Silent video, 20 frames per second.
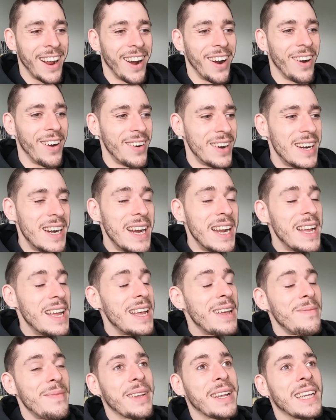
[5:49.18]
you know,
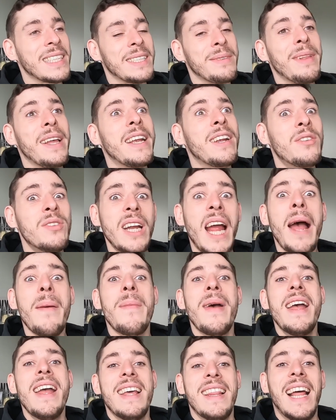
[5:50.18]
because I'm like,
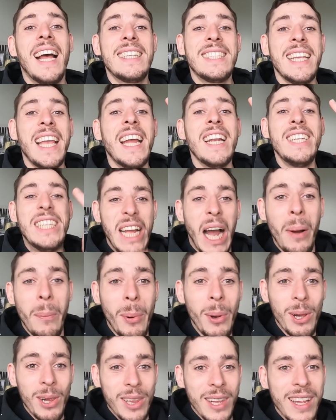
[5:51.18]
crap, that's again
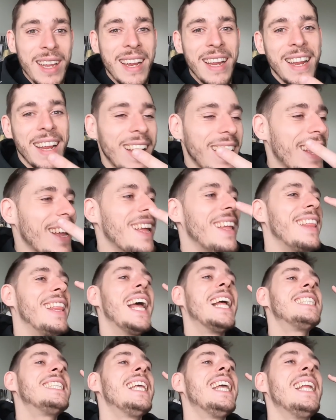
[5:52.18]
double.
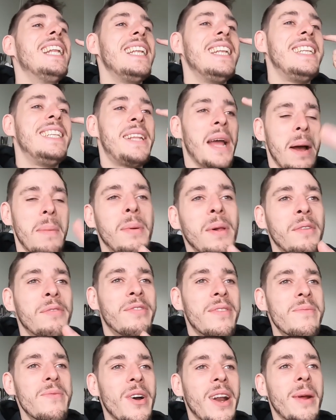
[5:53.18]
That's again double
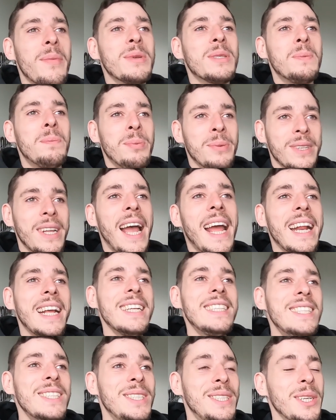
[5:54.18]
from what I was
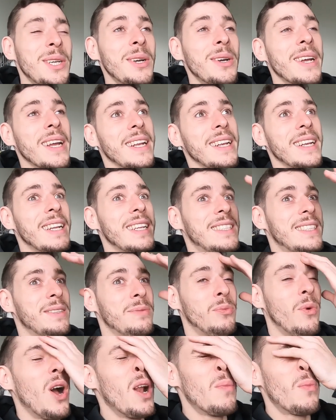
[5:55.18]
planning to do. And it's
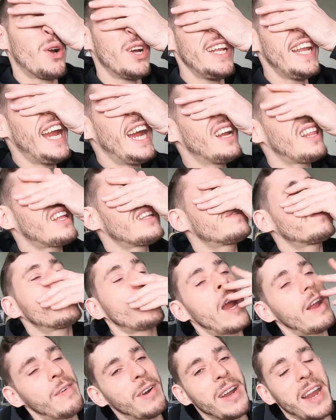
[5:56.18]
one more year, that's
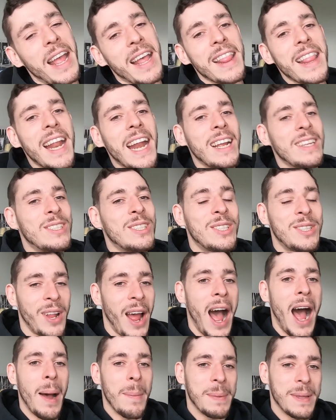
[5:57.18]
forever. And then I
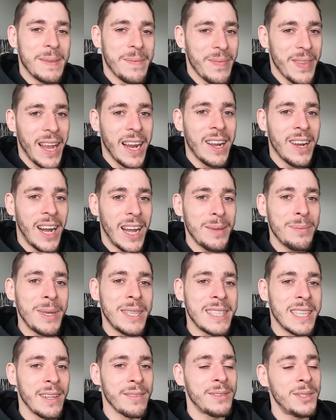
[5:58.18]
stopped. I caught
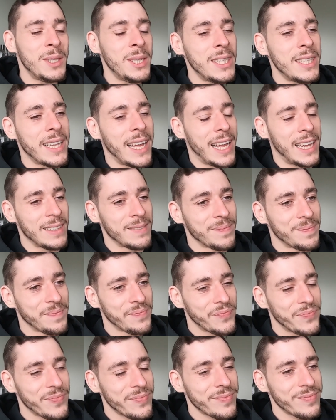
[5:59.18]
myself doing that.
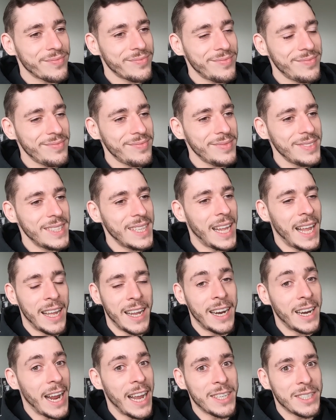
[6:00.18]
And
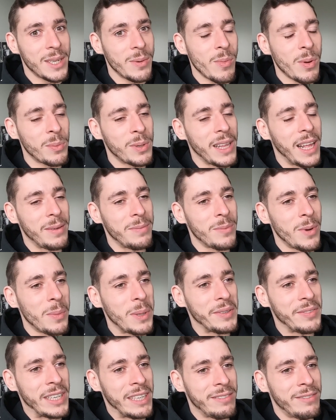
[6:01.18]
I actually remember that
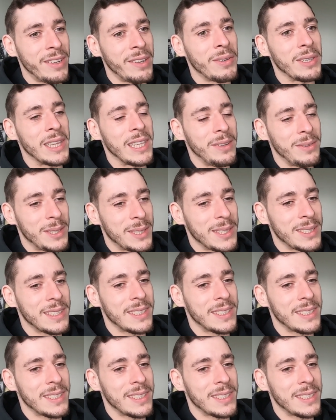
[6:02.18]
moment very vividly, which